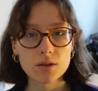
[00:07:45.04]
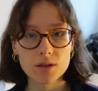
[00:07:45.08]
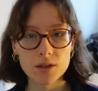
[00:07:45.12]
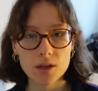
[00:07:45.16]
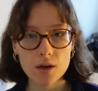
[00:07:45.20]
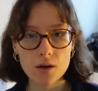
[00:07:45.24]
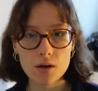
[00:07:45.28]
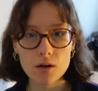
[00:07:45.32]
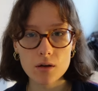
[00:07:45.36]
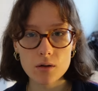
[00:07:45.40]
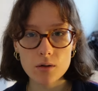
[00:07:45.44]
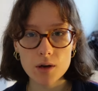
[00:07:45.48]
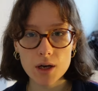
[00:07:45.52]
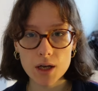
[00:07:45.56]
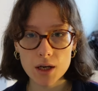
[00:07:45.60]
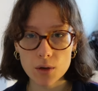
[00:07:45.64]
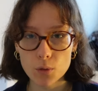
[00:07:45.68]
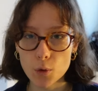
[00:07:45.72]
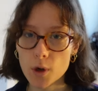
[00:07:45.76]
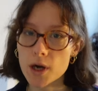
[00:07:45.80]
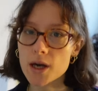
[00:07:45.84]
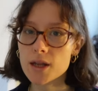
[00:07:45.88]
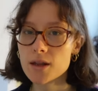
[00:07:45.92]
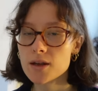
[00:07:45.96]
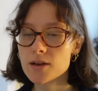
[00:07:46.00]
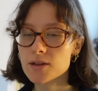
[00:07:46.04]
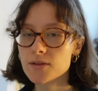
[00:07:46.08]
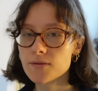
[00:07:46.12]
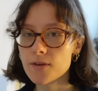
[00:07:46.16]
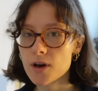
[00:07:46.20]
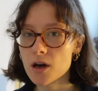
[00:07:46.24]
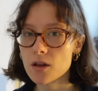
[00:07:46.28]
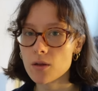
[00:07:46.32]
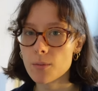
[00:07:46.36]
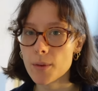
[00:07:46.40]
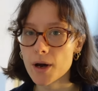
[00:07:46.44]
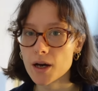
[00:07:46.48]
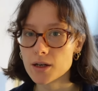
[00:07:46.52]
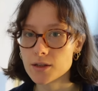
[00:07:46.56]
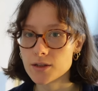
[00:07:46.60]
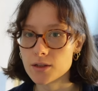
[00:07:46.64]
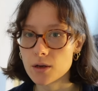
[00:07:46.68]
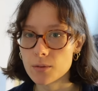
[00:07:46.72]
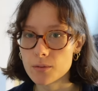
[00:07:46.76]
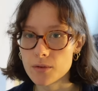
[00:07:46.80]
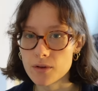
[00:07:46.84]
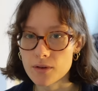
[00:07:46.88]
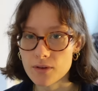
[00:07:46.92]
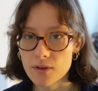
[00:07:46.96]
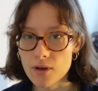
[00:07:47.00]
So, in a way, this further backs
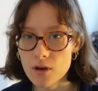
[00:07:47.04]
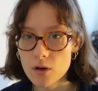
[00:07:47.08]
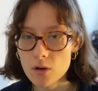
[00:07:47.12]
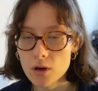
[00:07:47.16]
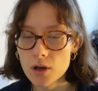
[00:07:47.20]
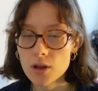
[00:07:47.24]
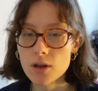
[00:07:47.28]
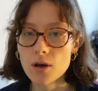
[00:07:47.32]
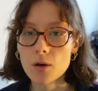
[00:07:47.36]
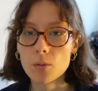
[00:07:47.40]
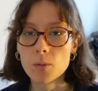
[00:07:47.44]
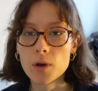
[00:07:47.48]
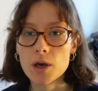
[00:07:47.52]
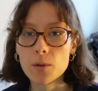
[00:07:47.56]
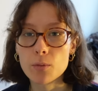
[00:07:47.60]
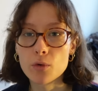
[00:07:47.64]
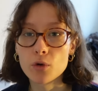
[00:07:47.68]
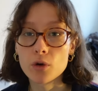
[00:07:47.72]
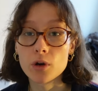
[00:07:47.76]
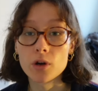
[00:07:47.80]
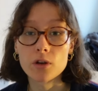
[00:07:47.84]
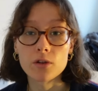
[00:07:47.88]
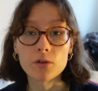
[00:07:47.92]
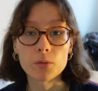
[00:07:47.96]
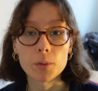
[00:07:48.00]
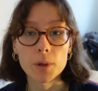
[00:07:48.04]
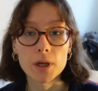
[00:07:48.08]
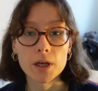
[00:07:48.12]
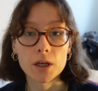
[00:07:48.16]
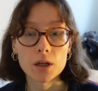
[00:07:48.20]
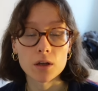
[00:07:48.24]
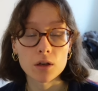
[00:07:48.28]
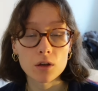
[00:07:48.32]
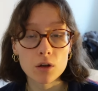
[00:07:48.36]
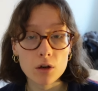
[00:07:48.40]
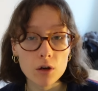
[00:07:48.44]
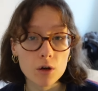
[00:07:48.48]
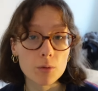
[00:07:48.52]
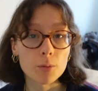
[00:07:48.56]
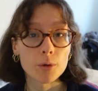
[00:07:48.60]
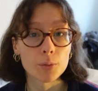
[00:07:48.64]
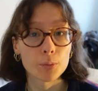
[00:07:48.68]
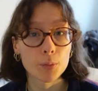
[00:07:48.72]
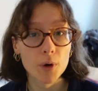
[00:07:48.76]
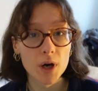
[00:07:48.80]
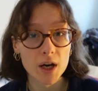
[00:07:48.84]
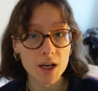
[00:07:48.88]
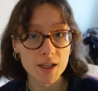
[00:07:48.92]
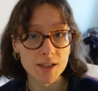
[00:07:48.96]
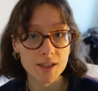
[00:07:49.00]
up the theory that people could have been in Europe
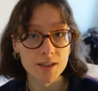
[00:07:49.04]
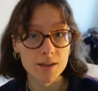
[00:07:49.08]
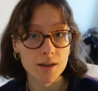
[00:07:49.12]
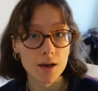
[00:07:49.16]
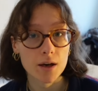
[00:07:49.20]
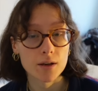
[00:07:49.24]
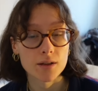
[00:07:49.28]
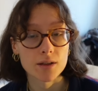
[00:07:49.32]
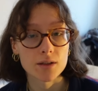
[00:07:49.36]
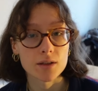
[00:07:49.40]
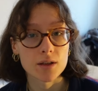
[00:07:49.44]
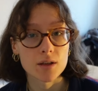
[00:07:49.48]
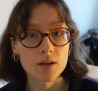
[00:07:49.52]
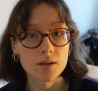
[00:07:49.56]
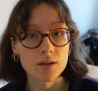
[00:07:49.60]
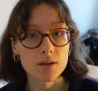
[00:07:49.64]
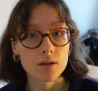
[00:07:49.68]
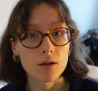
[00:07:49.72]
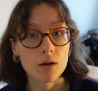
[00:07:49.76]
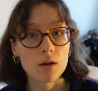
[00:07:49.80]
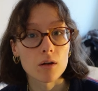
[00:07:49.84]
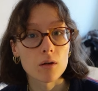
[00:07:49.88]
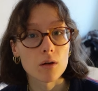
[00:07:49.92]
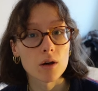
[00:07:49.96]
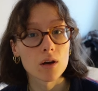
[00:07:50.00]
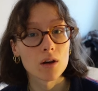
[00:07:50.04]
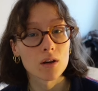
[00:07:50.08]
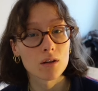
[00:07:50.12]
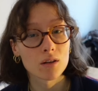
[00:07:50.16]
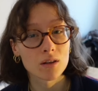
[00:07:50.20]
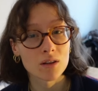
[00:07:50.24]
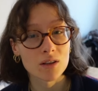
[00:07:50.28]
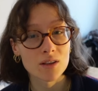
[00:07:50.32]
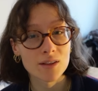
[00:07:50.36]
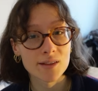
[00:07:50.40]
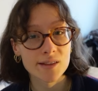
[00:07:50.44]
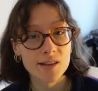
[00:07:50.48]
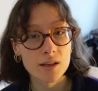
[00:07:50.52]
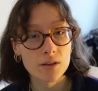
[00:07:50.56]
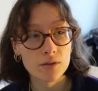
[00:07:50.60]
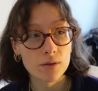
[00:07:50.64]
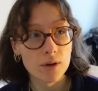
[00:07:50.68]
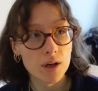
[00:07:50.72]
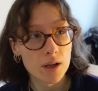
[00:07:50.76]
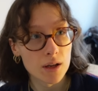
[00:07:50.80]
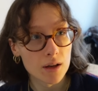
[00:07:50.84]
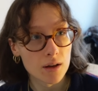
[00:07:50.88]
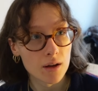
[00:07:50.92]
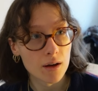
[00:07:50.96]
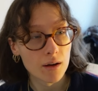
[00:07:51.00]
by 80,000 years ago,
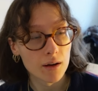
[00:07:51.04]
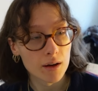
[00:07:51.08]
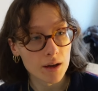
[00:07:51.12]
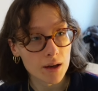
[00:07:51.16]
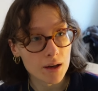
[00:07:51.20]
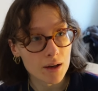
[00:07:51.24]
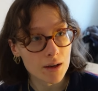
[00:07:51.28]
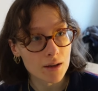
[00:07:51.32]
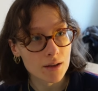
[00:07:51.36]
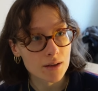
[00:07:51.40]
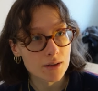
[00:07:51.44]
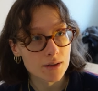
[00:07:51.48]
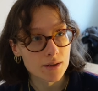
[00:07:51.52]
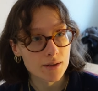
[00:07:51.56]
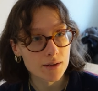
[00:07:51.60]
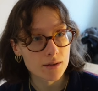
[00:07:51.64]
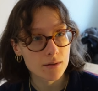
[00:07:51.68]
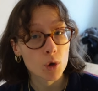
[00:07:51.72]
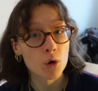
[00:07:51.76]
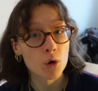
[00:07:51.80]
considering that it is